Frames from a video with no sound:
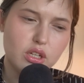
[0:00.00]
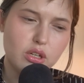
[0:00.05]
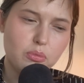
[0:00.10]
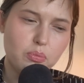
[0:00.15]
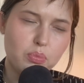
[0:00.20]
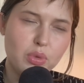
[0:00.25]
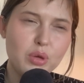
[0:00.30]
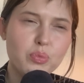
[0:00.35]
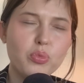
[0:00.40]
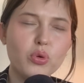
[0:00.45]

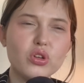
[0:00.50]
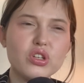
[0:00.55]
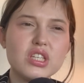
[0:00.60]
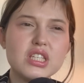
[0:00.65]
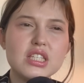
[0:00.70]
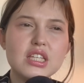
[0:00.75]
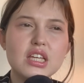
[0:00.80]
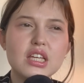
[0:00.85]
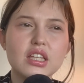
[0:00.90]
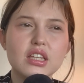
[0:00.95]
people
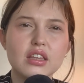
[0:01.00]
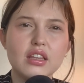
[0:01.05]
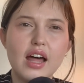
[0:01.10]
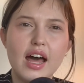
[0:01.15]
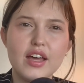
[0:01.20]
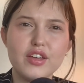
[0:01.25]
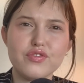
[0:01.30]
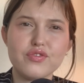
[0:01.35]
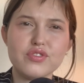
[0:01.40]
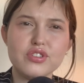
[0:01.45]
seeing
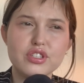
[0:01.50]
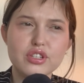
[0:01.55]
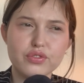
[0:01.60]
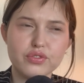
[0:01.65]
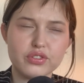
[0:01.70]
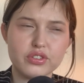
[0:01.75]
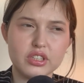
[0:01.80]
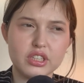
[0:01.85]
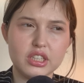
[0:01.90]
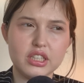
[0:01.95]
life
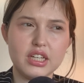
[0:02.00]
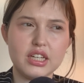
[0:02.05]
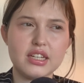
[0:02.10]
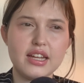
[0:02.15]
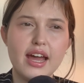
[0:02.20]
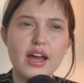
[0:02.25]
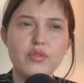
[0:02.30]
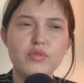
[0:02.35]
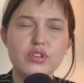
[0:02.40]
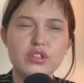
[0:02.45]
differently and
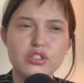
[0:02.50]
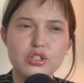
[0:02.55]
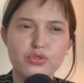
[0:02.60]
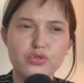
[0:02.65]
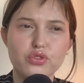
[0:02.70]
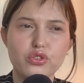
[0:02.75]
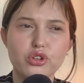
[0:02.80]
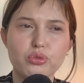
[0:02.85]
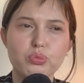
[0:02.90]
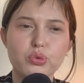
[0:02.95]
having
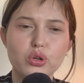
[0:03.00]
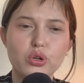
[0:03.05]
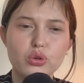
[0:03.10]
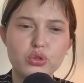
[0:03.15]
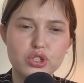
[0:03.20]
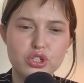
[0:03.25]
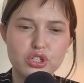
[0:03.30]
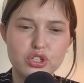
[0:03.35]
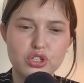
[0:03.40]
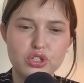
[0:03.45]
different
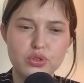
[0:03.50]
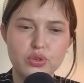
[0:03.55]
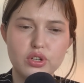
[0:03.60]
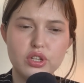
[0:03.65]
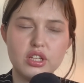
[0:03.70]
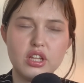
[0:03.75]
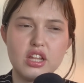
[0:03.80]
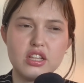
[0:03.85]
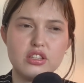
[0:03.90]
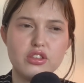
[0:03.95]
approaches to it,
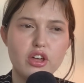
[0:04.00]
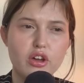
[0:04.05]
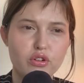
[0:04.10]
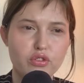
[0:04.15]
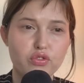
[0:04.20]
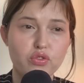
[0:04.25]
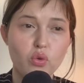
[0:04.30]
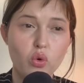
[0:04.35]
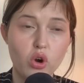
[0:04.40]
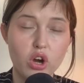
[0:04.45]
and
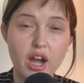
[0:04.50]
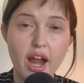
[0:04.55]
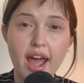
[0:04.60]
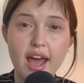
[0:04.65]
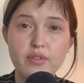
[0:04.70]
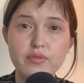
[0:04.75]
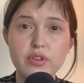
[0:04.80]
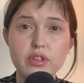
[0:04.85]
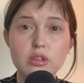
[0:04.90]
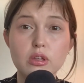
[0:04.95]
therefore
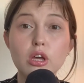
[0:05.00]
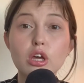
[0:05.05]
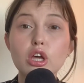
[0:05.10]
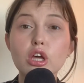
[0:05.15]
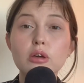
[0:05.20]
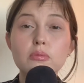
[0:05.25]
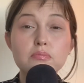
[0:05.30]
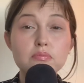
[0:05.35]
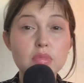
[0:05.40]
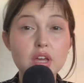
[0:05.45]
having
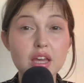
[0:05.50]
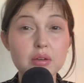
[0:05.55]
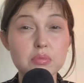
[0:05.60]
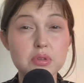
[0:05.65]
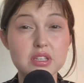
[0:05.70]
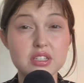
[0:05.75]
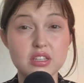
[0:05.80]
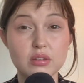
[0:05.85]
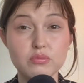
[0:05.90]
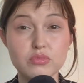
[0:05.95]
maybe
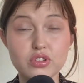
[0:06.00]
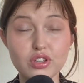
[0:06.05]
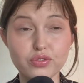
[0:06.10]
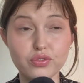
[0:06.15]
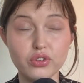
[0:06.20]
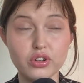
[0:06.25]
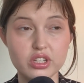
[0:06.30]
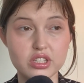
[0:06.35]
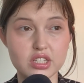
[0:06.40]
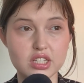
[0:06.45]
some
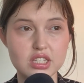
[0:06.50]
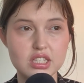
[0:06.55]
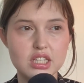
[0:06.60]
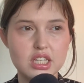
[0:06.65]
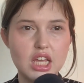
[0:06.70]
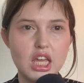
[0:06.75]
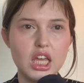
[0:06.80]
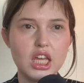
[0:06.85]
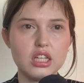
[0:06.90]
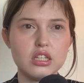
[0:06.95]
differences
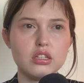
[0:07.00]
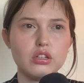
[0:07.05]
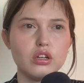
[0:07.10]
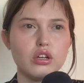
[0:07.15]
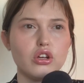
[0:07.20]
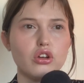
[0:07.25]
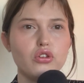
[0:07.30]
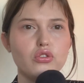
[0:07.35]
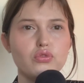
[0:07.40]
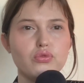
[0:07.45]
in
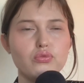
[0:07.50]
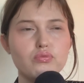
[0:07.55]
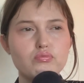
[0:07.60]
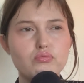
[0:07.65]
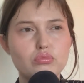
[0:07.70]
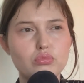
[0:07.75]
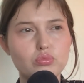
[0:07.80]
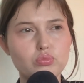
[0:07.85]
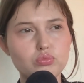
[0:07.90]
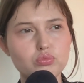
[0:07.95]

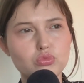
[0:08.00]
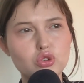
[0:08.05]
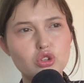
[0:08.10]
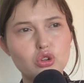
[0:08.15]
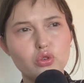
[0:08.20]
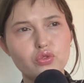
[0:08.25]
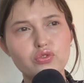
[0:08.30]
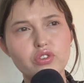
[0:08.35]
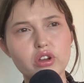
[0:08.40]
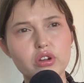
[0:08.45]

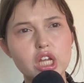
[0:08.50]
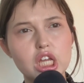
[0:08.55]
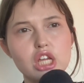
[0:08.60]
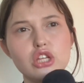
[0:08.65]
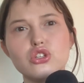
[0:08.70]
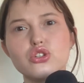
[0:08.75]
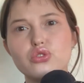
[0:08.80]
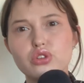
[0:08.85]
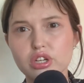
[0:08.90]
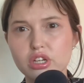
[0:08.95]
very
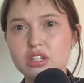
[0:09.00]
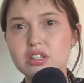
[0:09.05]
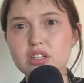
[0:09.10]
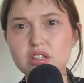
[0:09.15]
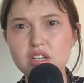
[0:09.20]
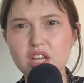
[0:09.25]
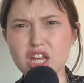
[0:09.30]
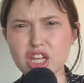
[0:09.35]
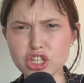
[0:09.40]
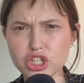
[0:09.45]
intricate
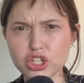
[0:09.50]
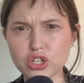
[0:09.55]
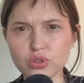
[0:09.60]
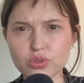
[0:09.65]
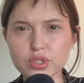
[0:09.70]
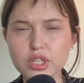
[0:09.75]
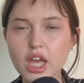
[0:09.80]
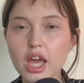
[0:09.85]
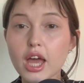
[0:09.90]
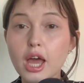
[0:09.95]

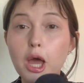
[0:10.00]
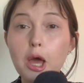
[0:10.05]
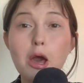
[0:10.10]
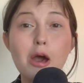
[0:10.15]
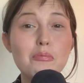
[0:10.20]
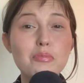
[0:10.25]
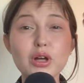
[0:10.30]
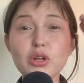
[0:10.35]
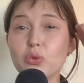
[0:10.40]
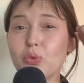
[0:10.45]
issues.
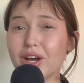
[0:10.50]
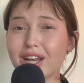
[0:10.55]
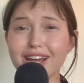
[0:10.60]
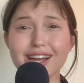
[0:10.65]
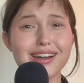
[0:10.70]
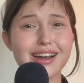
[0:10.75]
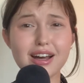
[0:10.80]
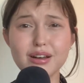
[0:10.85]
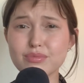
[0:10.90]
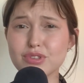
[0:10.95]
But when it
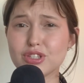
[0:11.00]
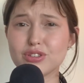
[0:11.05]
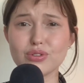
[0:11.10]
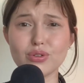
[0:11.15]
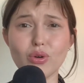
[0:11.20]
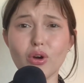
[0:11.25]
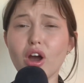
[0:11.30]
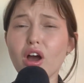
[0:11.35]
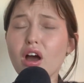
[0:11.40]
comes to